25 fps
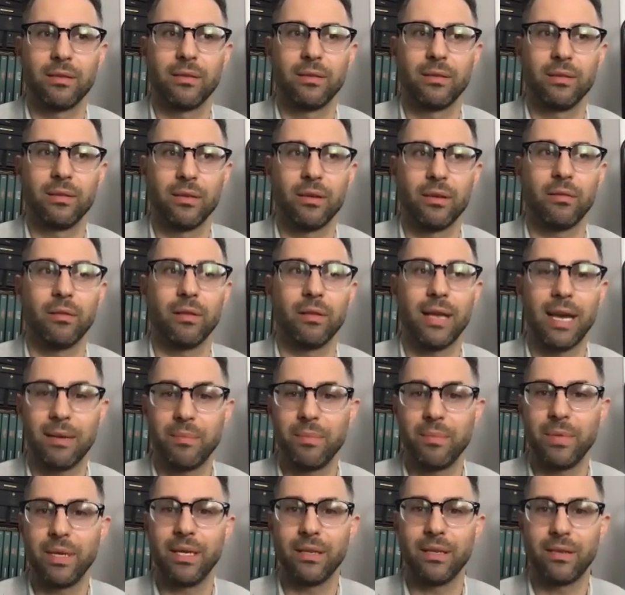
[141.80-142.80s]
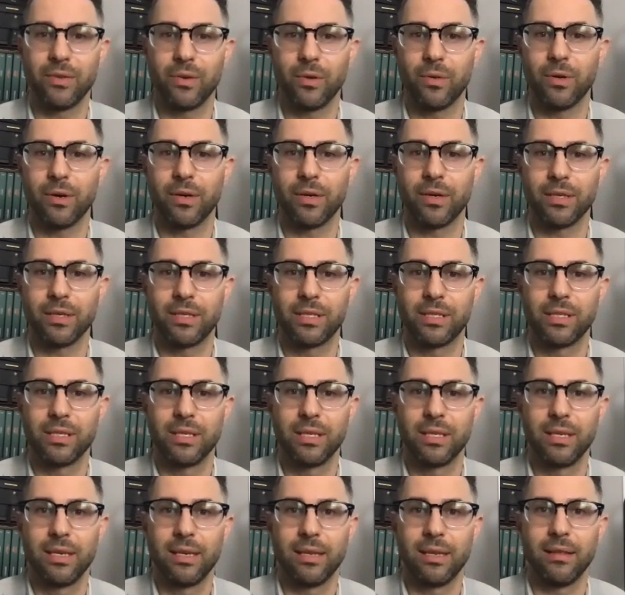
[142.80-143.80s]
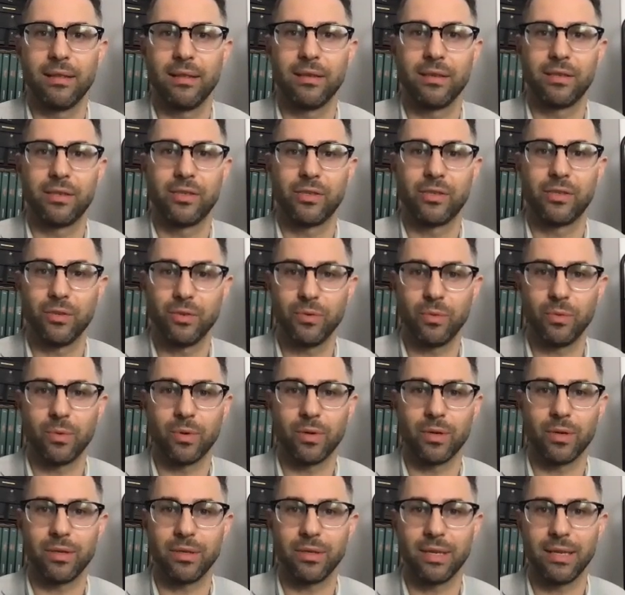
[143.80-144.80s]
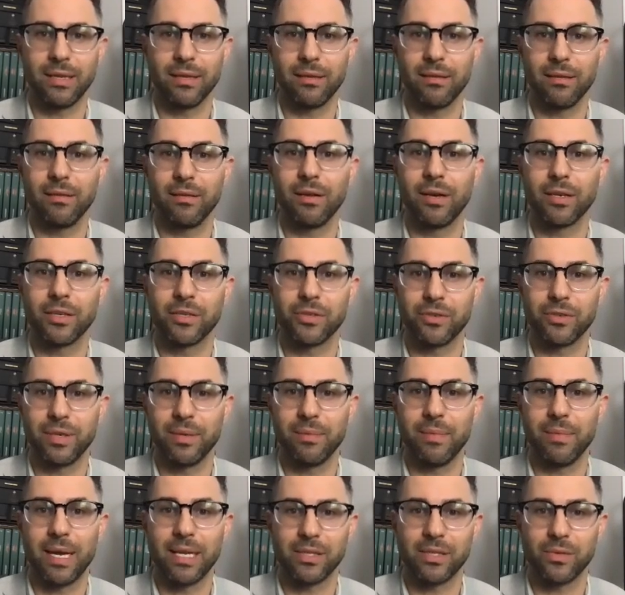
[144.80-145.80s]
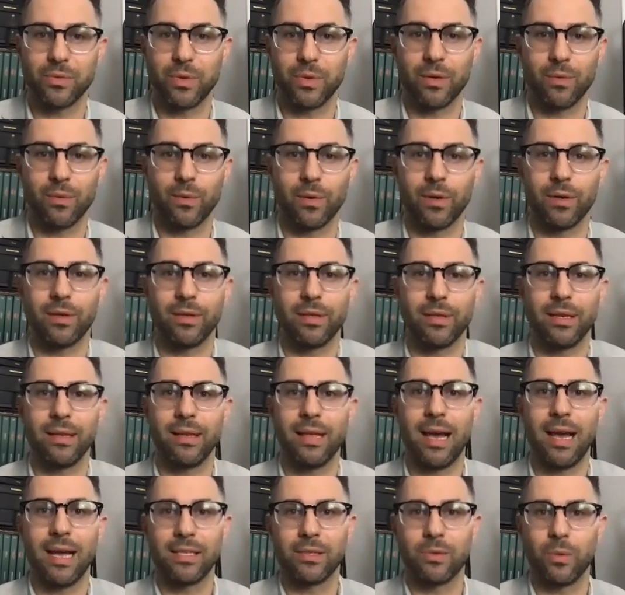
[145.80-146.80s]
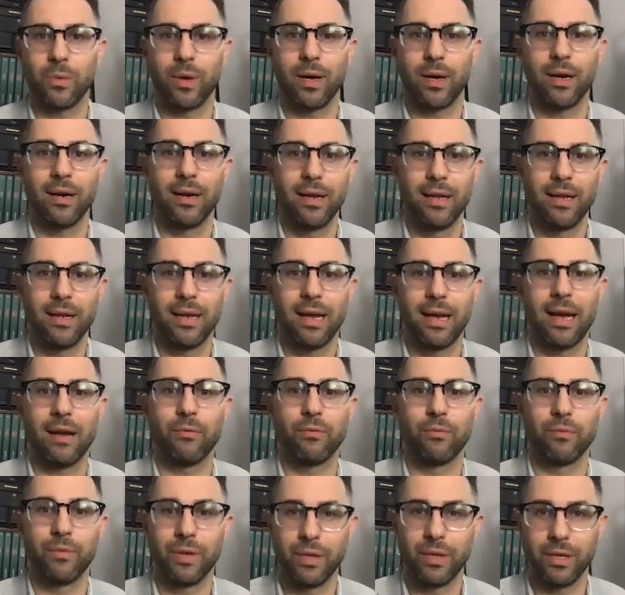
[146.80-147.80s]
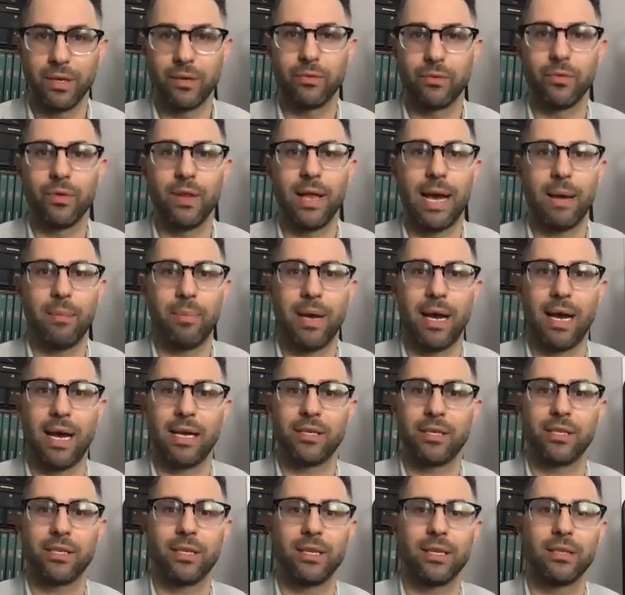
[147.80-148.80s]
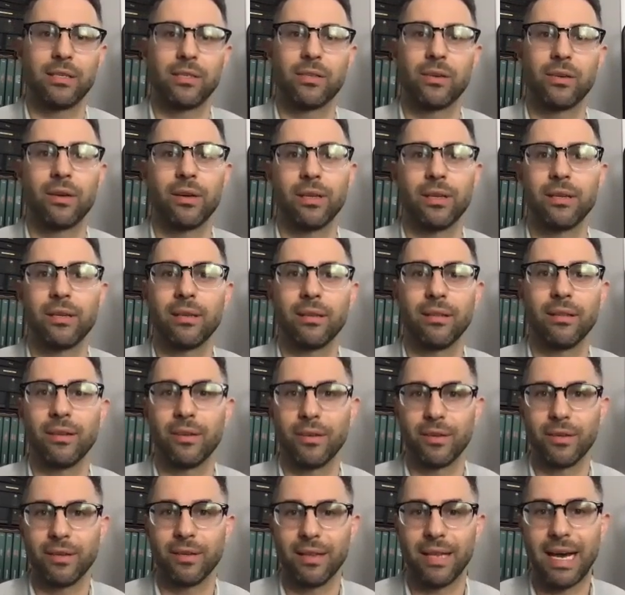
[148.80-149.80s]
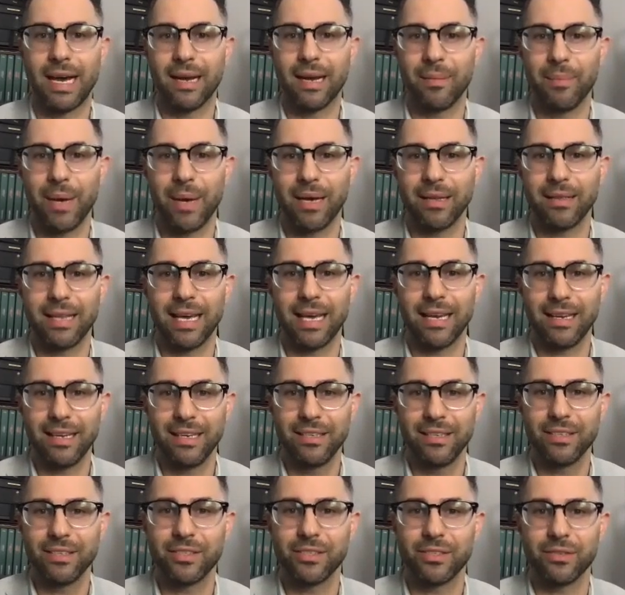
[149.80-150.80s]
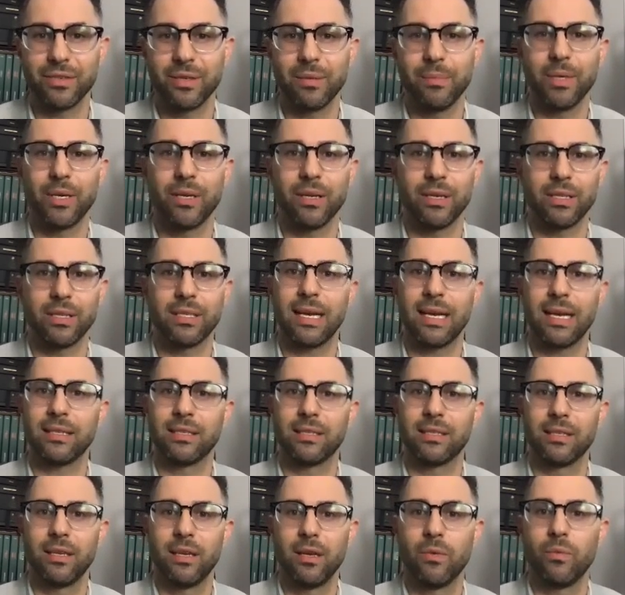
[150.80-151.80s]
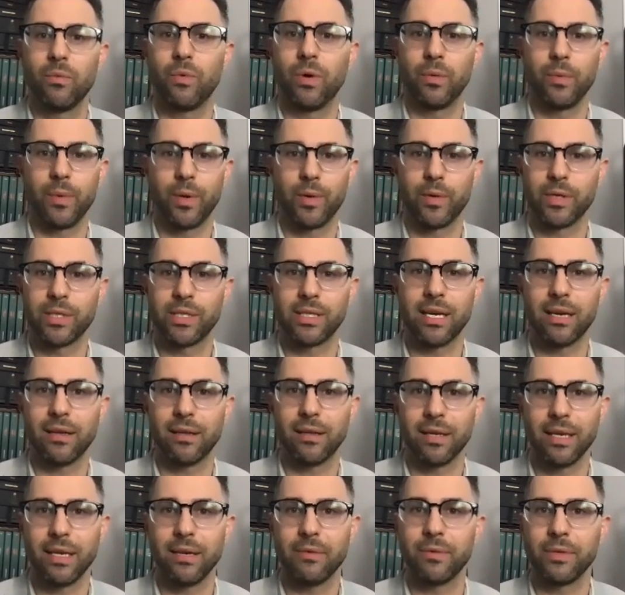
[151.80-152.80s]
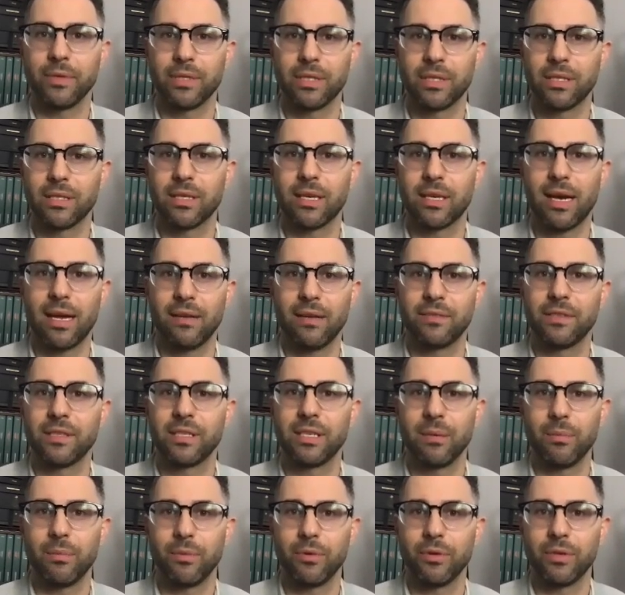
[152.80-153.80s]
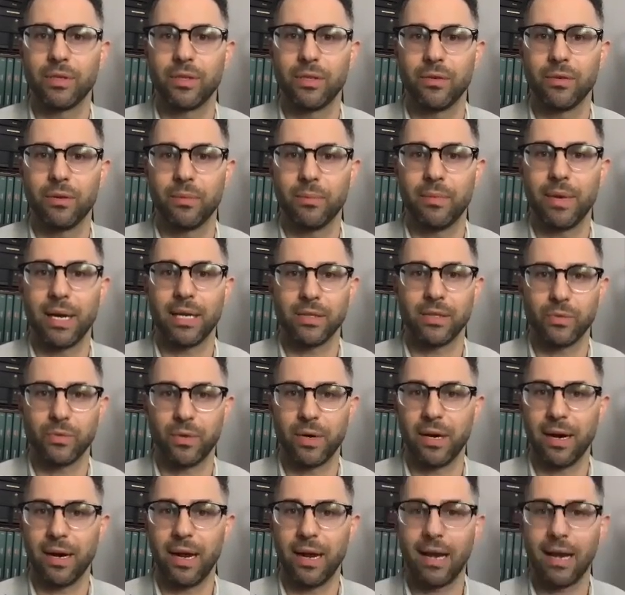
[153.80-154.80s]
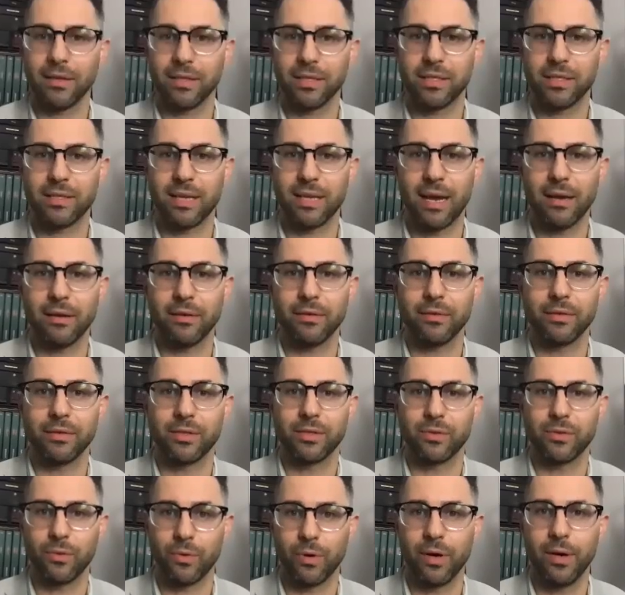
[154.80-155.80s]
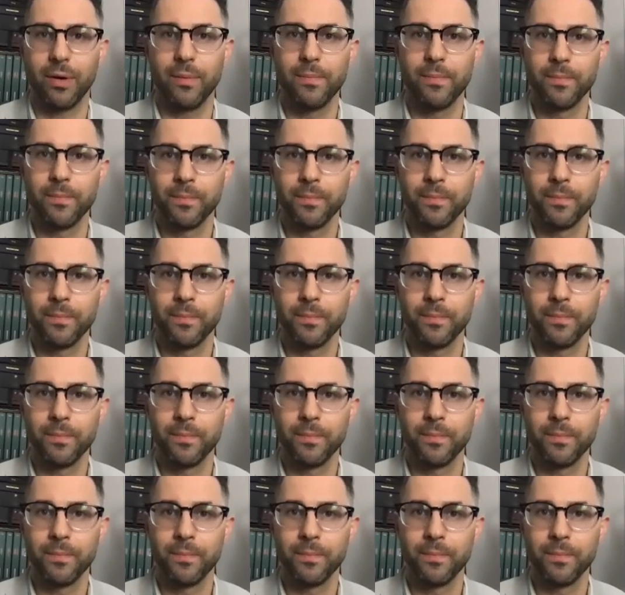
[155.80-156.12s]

led me towards the suit world and the luxury menswear world. And that's where I really grew that passion and started to learn a lot about that industry, because that's what we were selling. It was kind of similar to a men's warehouse style store,